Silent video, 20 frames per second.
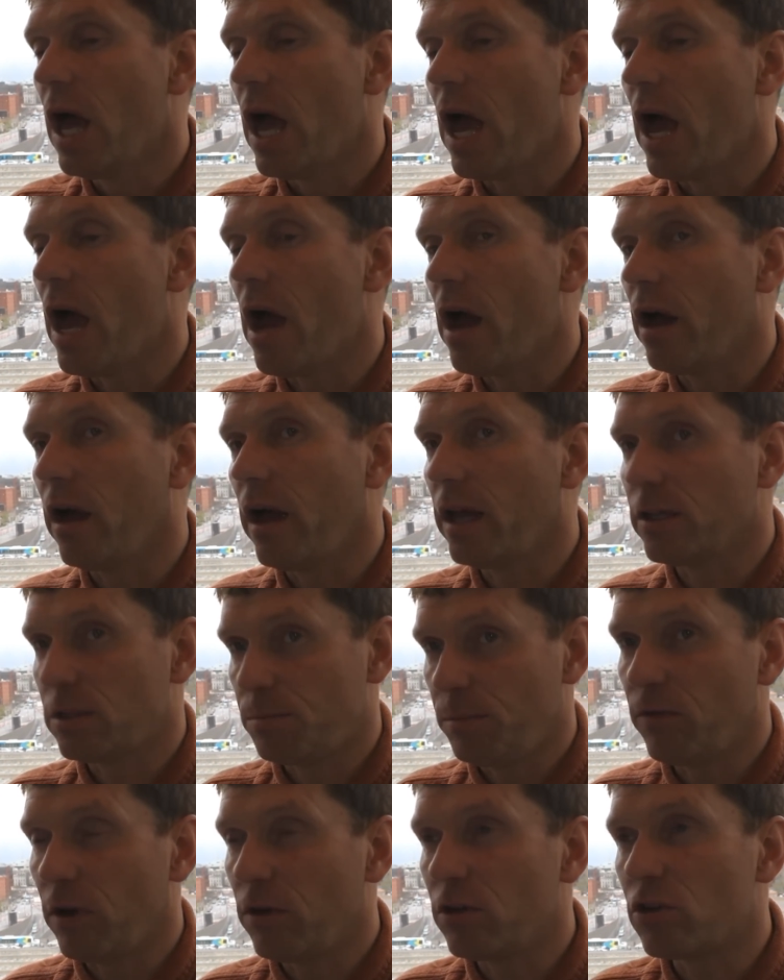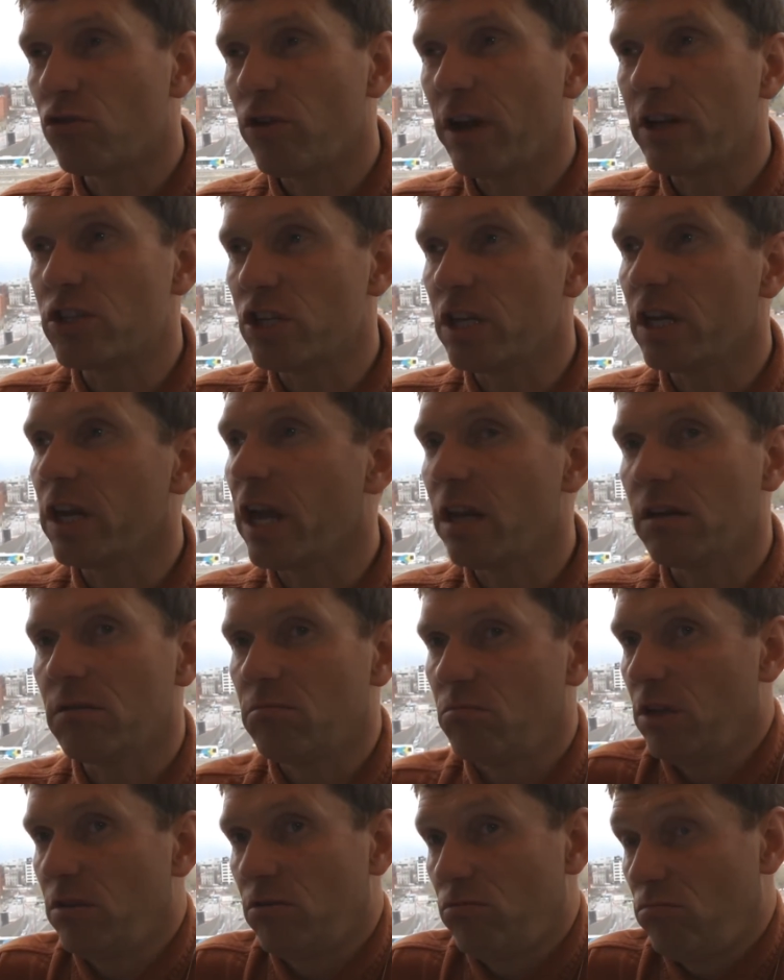has been very tragic, and
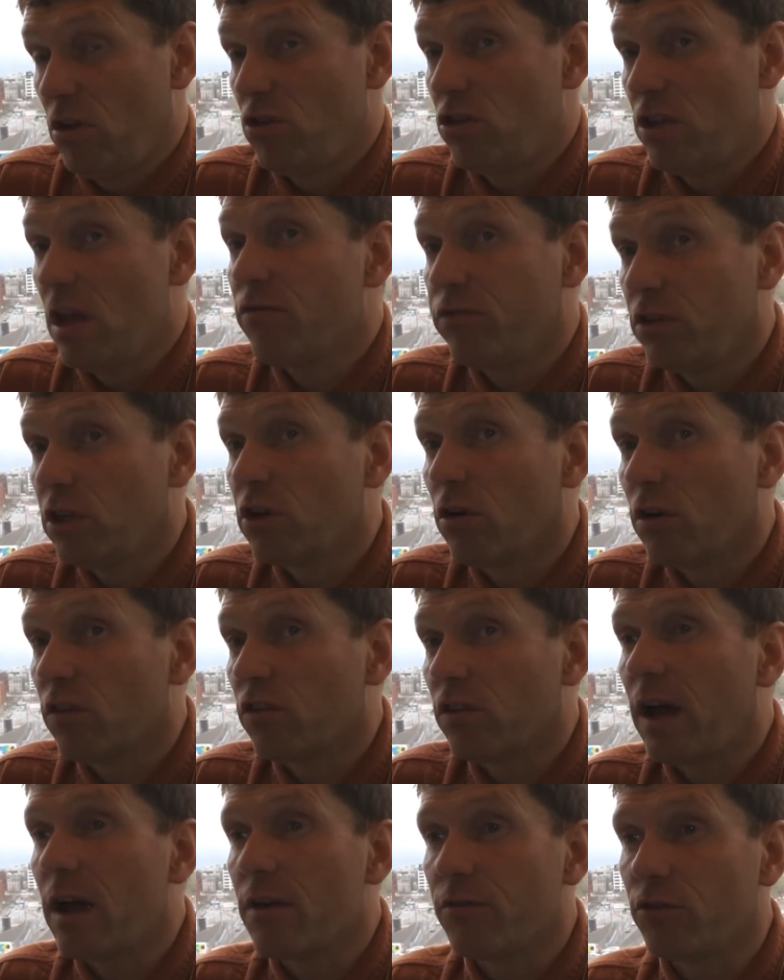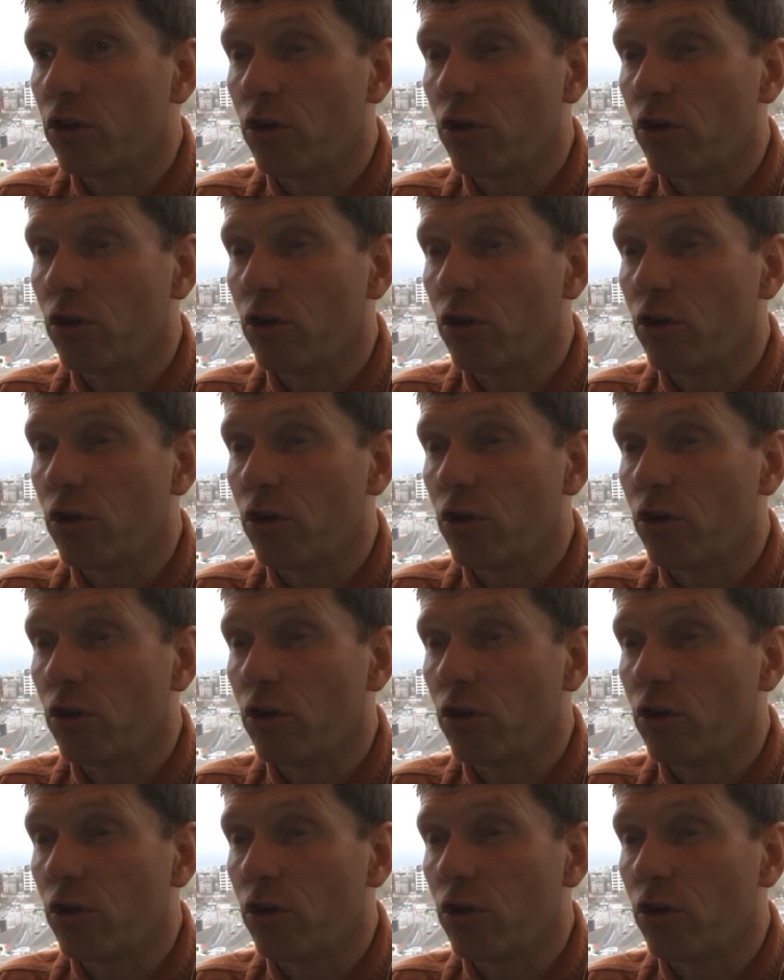it definitely costs life,